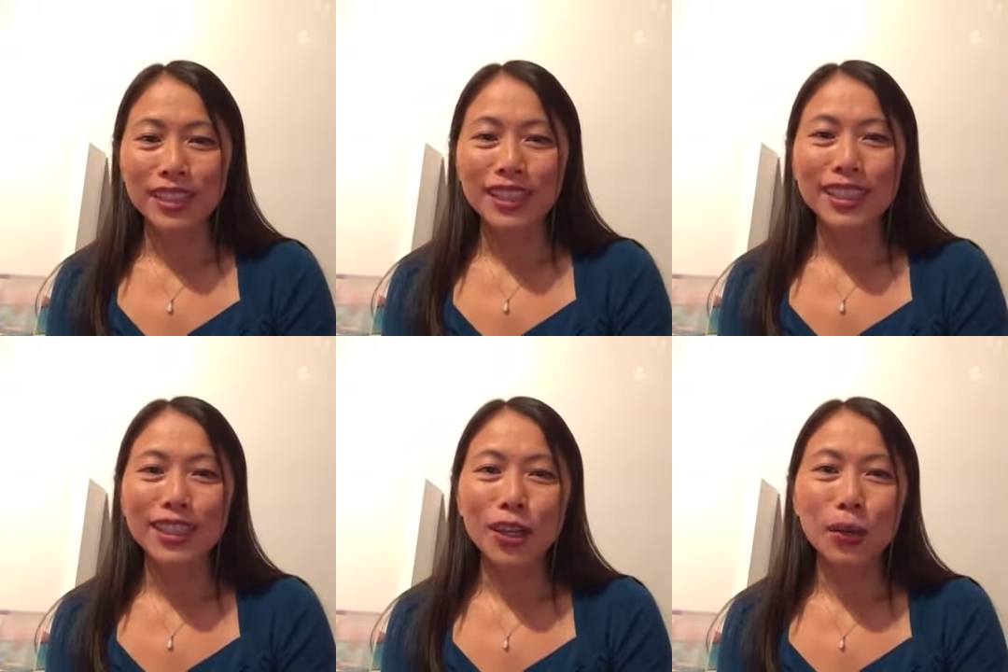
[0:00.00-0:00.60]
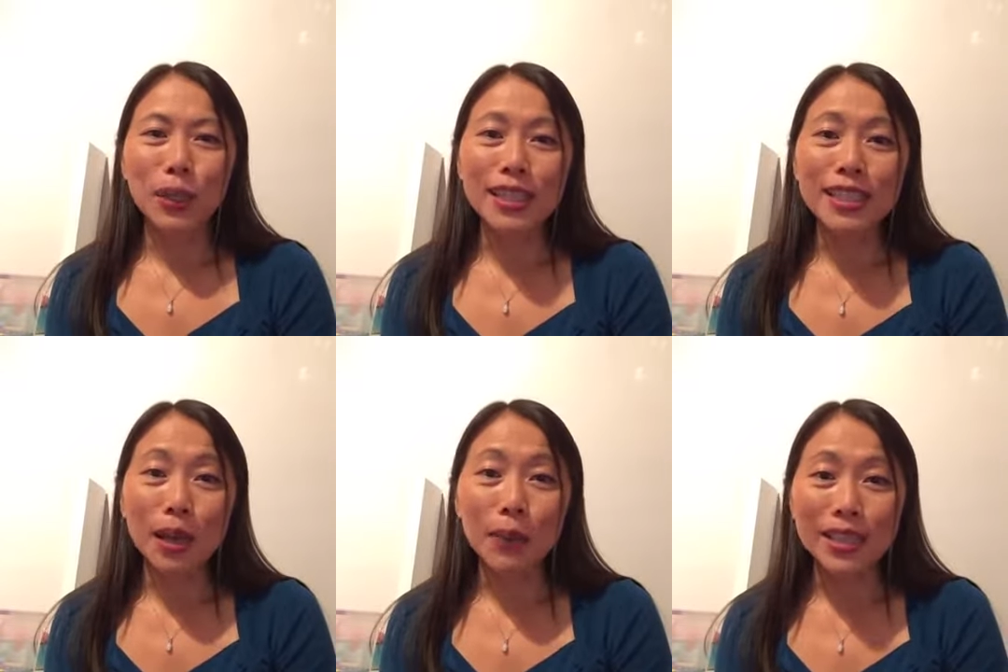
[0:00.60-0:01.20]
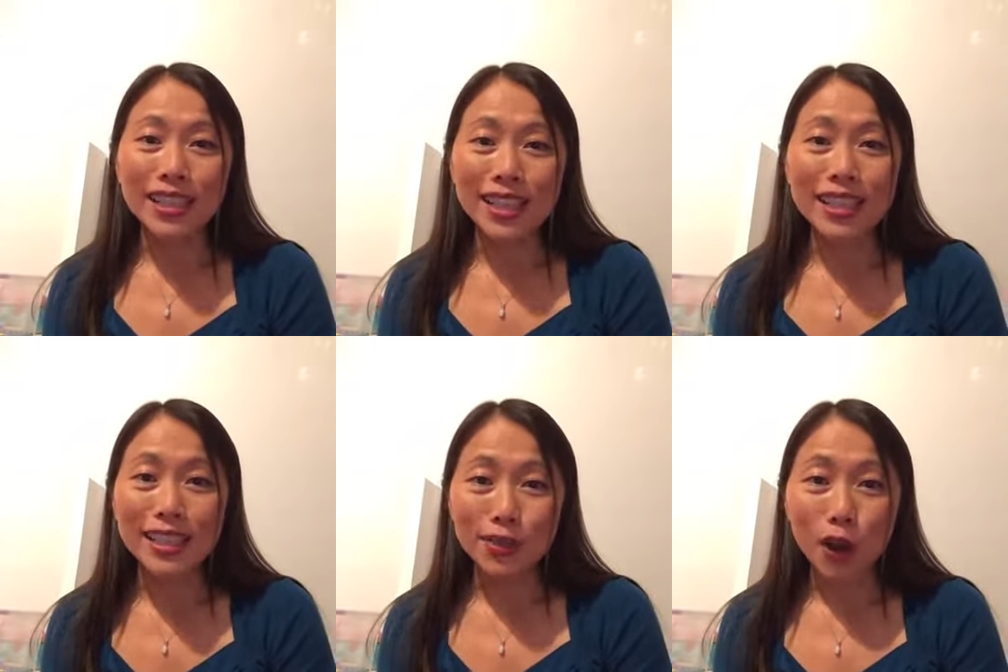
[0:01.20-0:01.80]
you know, when someone
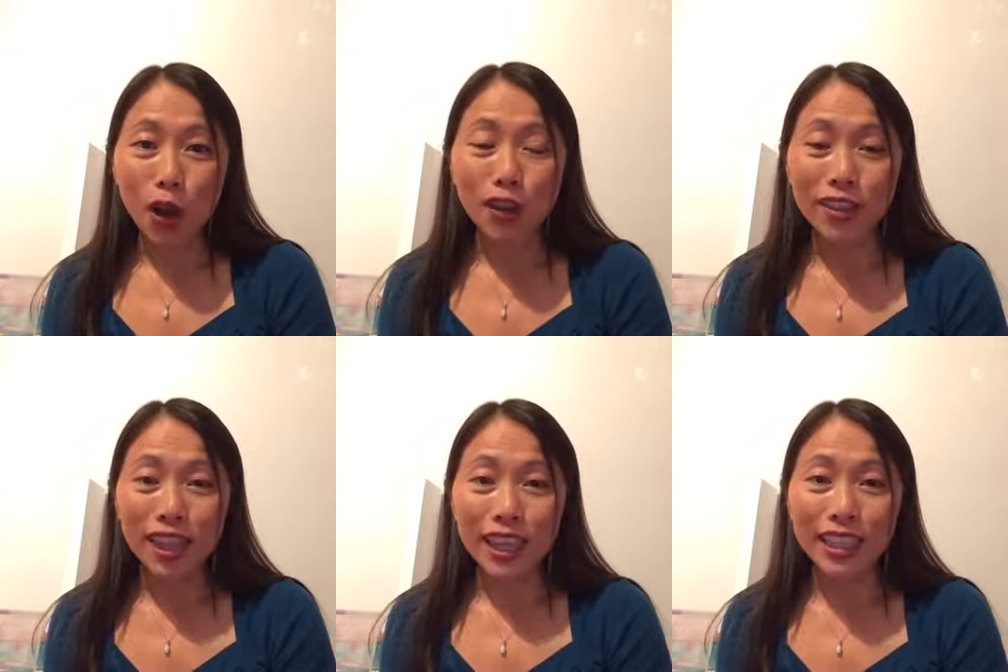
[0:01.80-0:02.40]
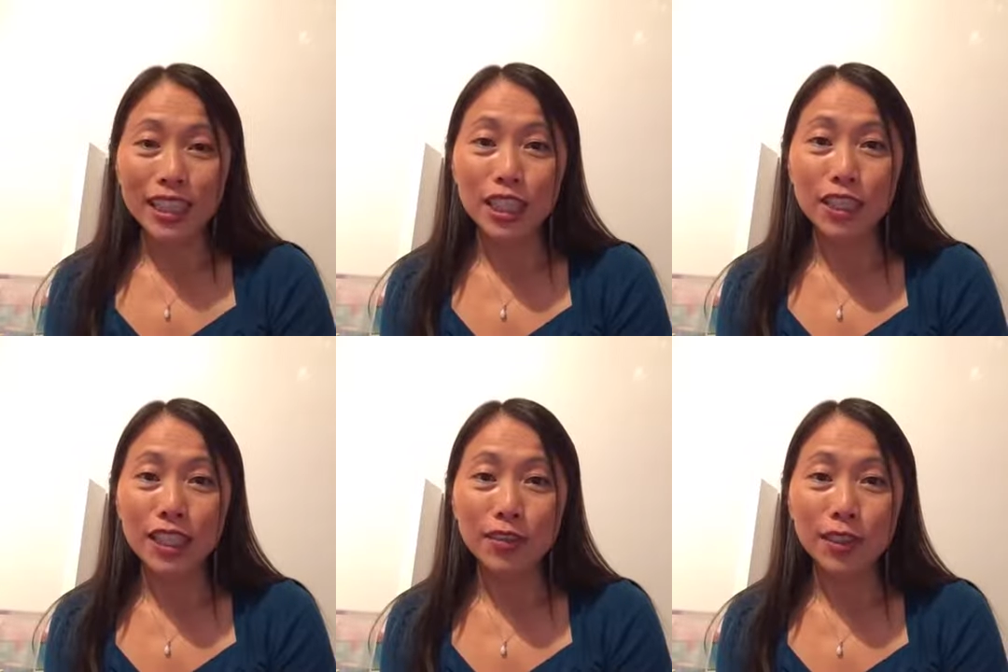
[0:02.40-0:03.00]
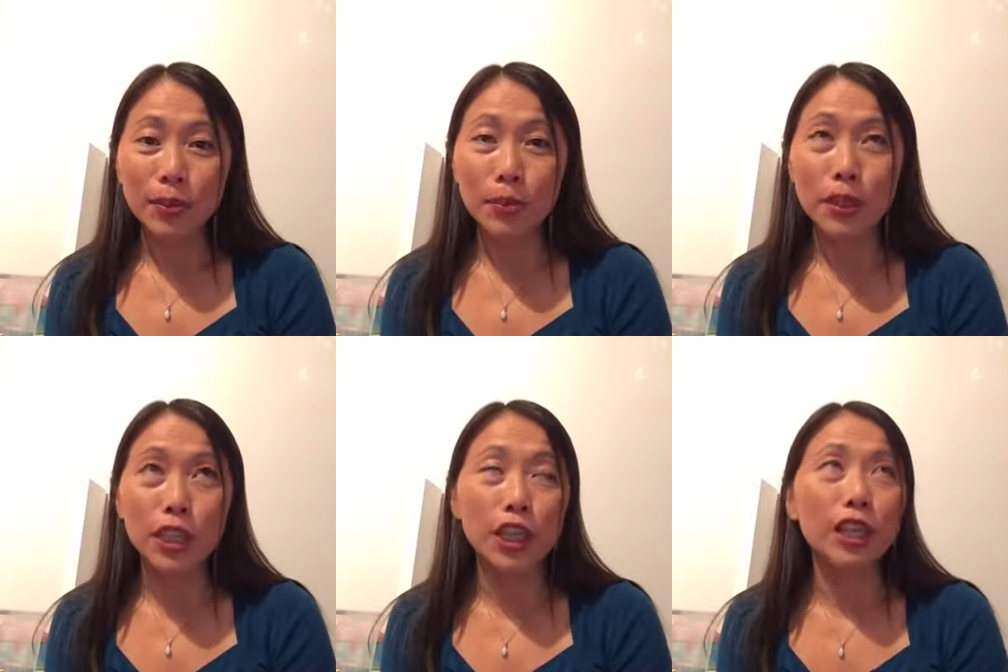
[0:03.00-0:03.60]
says the wrong thing, you give them
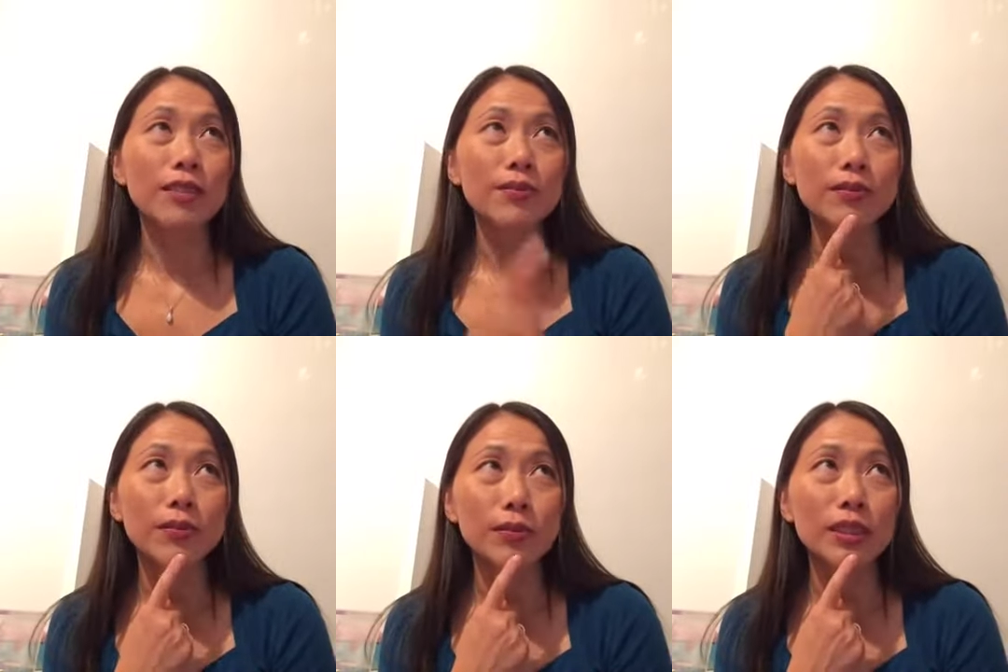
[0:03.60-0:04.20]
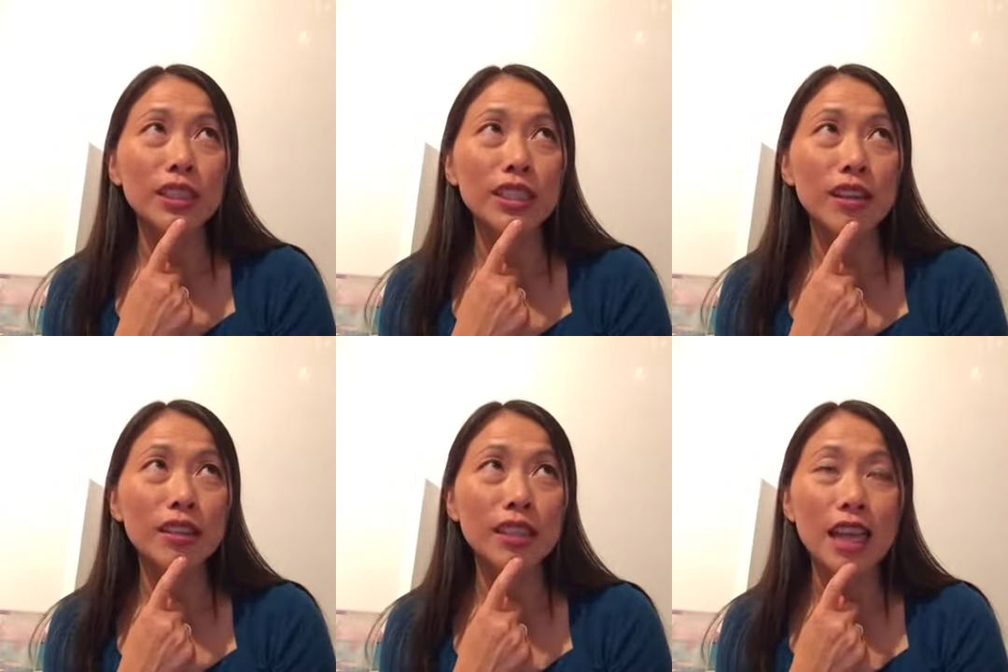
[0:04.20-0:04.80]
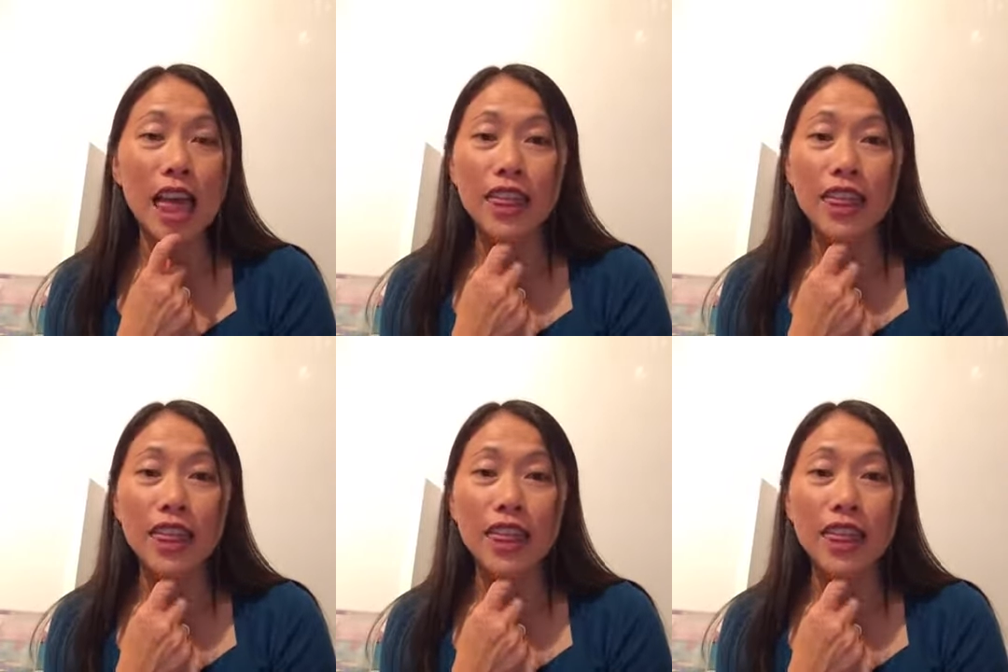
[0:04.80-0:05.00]
the, what does she call it?